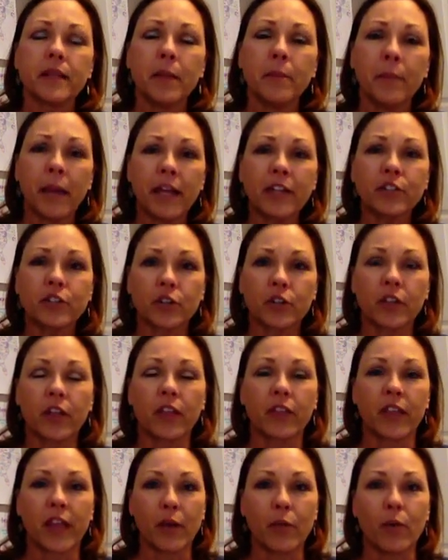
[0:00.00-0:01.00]
Make sure
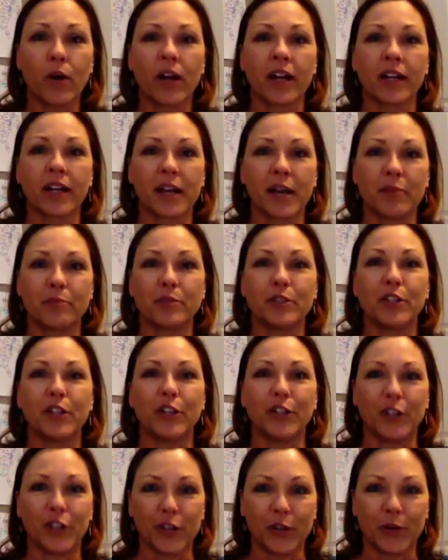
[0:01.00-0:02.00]
that they want to come to
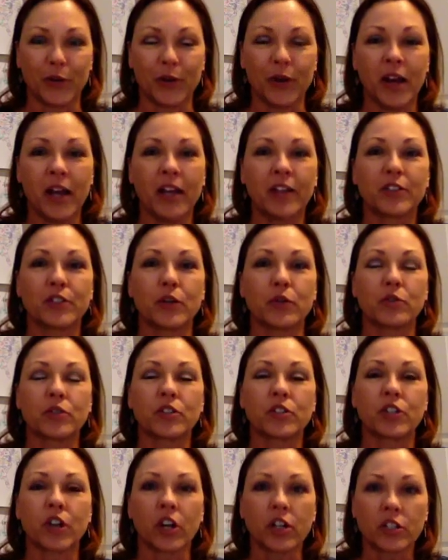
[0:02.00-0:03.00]
you. So
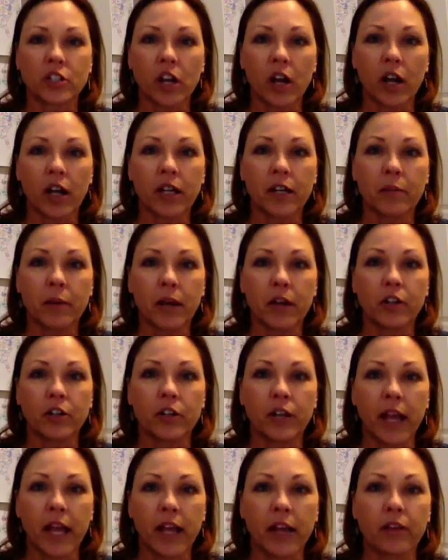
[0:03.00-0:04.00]
start talking about your
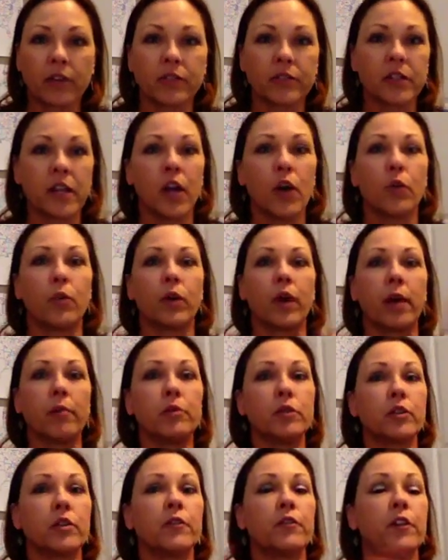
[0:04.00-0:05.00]
nails. When I'm
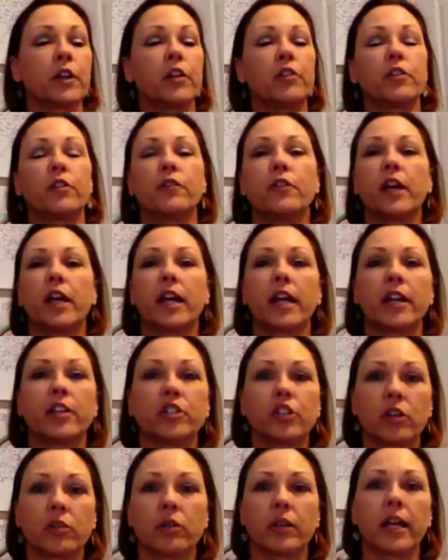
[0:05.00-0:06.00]
doing a vendor event, I
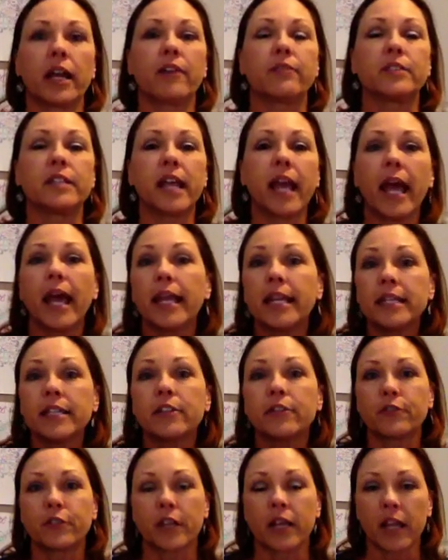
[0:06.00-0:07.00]
generally have 10
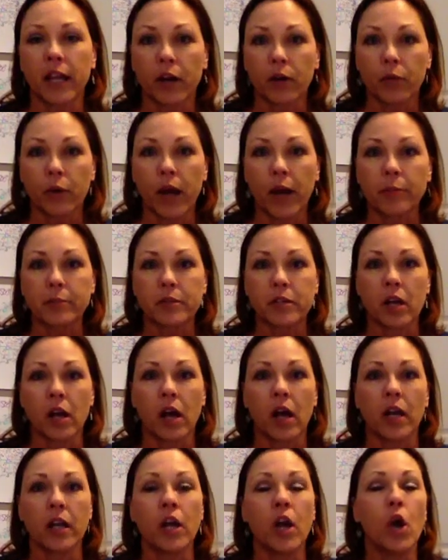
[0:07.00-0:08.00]
different nail wraps
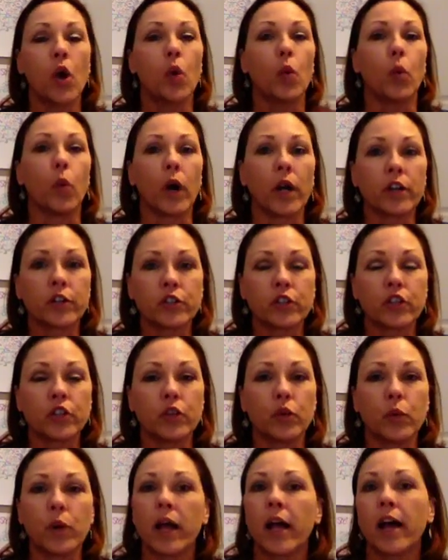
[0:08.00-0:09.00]
on. 1 or
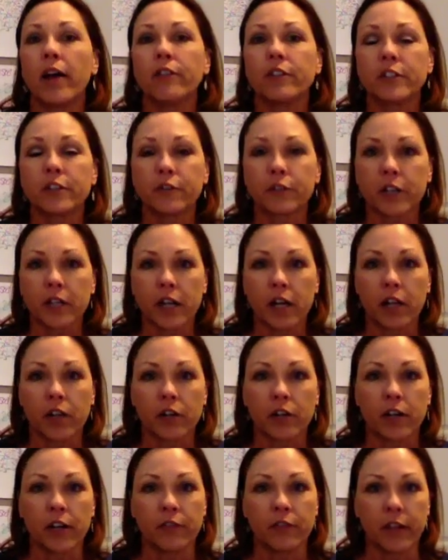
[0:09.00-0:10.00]
2 will have a different
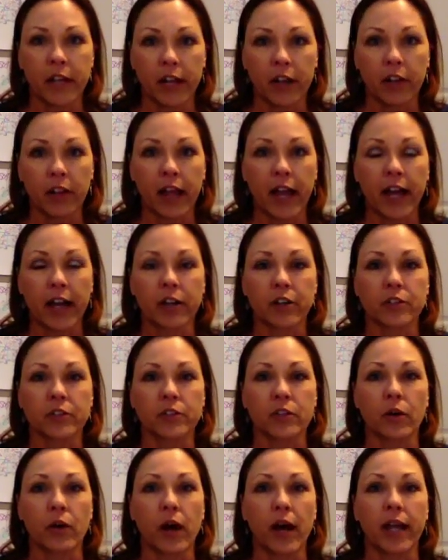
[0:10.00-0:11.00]
color of nail lacquer,
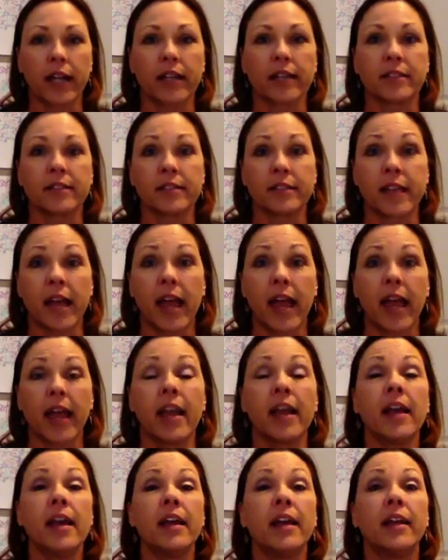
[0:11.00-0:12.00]
so I can say,